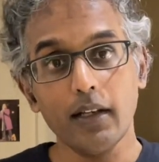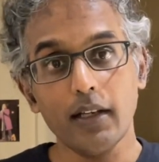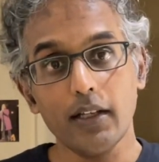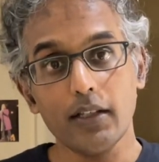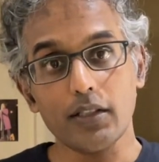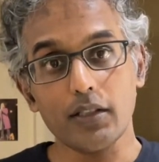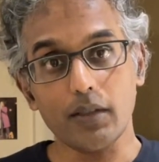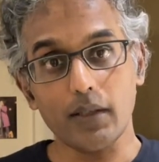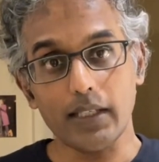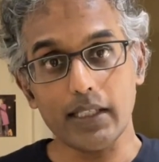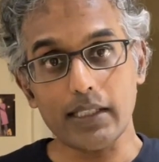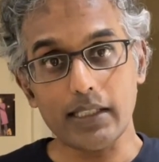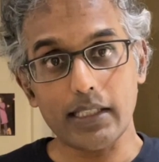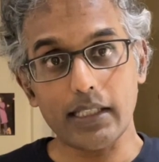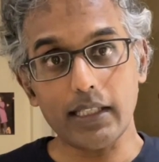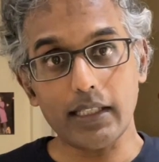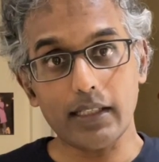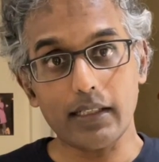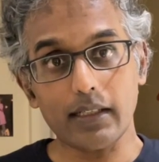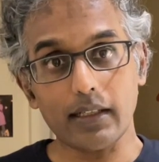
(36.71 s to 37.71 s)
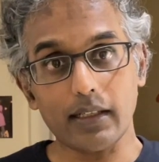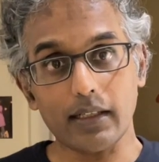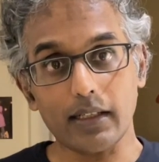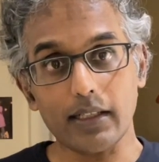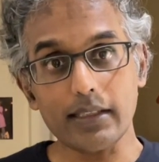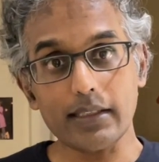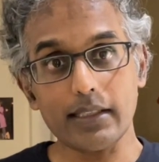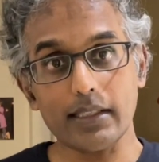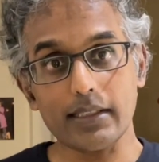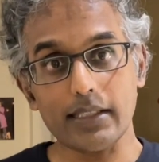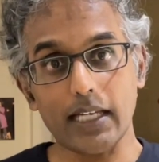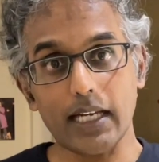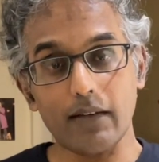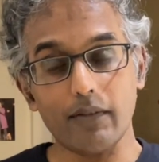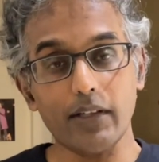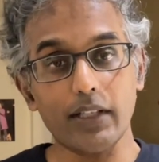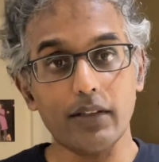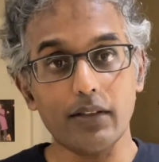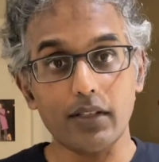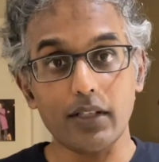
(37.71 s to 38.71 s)
So you can take us as
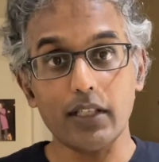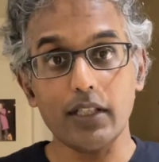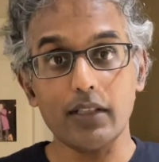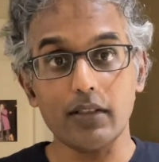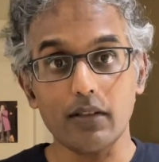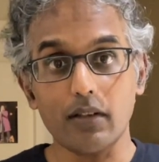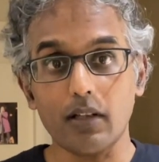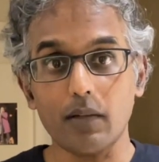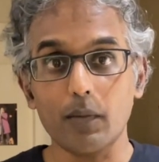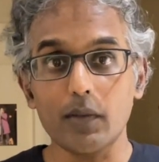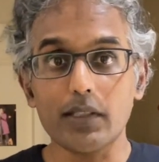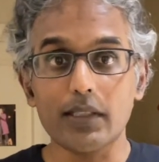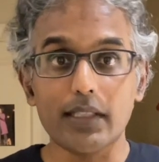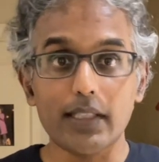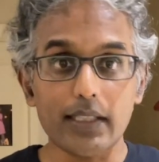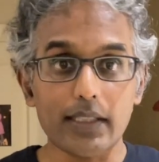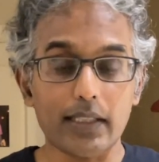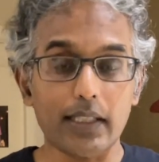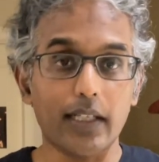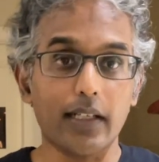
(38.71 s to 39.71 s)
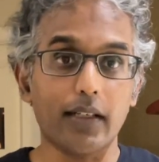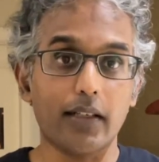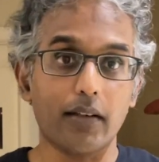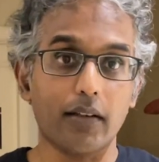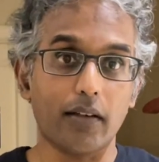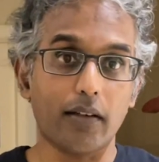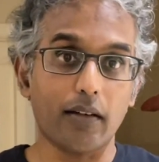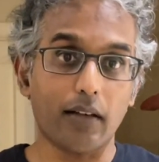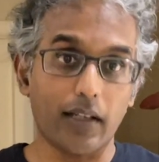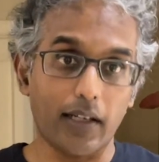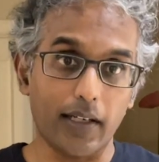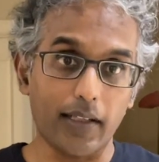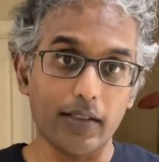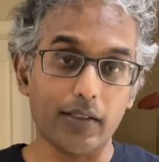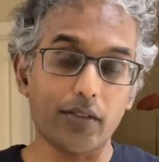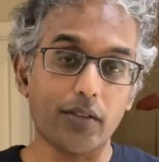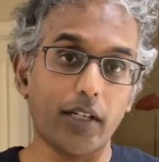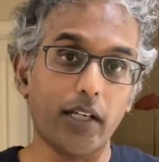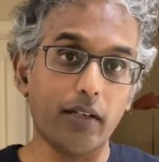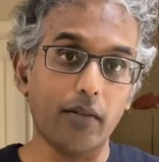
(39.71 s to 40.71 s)
having three almost distinct
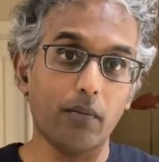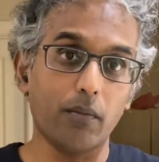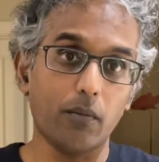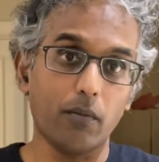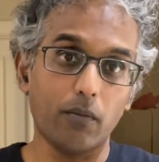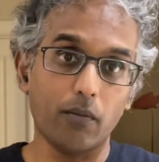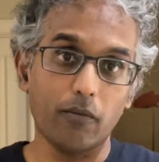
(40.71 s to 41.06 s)
clients, right?